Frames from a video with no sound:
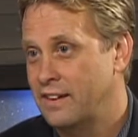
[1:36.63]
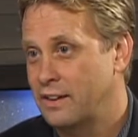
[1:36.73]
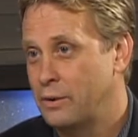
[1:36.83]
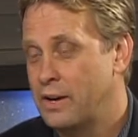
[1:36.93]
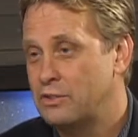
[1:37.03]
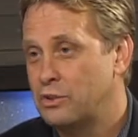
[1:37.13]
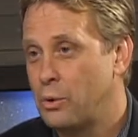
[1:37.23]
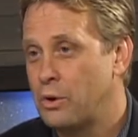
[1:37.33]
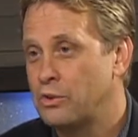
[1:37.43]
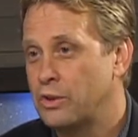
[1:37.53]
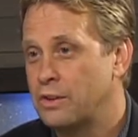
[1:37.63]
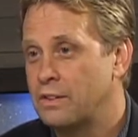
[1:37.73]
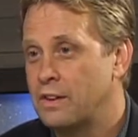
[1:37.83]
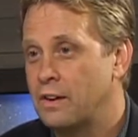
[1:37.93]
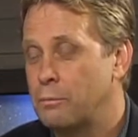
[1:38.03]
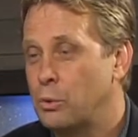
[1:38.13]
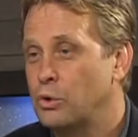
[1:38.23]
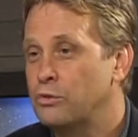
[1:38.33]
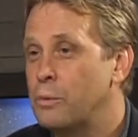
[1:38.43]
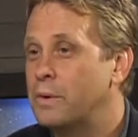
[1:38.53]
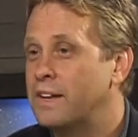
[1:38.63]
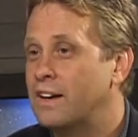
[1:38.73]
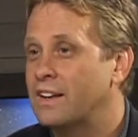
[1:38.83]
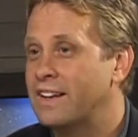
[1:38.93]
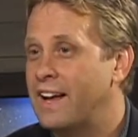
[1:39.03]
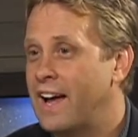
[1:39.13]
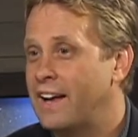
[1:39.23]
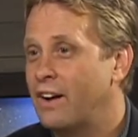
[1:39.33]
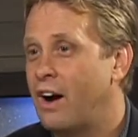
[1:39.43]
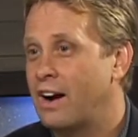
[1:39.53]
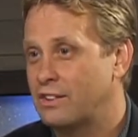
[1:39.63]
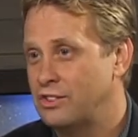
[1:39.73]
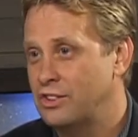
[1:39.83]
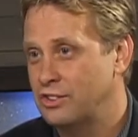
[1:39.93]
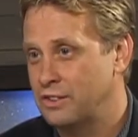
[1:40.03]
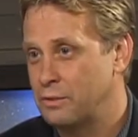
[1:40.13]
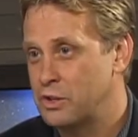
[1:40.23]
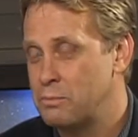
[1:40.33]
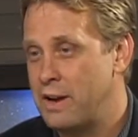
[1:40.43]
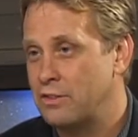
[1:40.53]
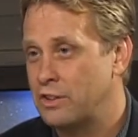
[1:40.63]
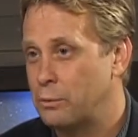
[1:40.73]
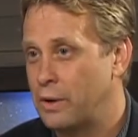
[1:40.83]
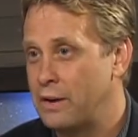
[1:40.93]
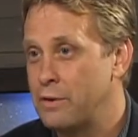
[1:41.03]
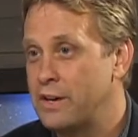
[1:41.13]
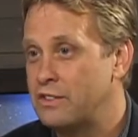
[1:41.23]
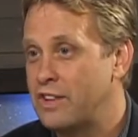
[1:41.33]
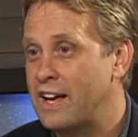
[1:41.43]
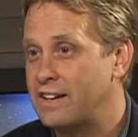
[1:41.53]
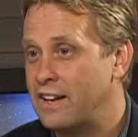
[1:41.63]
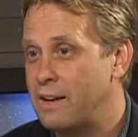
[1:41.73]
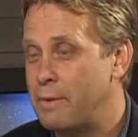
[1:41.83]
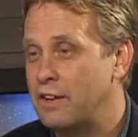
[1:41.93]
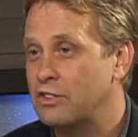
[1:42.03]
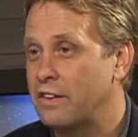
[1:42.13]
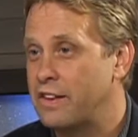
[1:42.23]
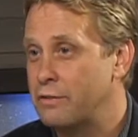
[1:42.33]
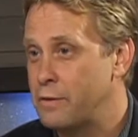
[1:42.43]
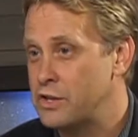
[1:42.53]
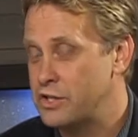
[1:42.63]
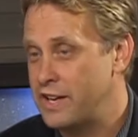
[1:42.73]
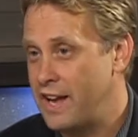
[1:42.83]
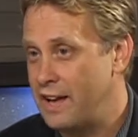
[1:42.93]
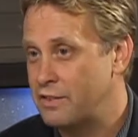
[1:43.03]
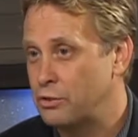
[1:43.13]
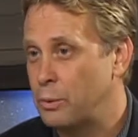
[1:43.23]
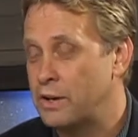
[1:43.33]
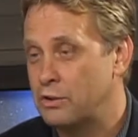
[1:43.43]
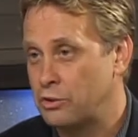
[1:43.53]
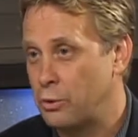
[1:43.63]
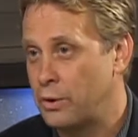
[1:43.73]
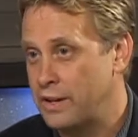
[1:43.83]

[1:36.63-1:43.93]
Credit scores are pulled from what they call an ad hoc system, which means that whatever it is that day based on the information you have is what your score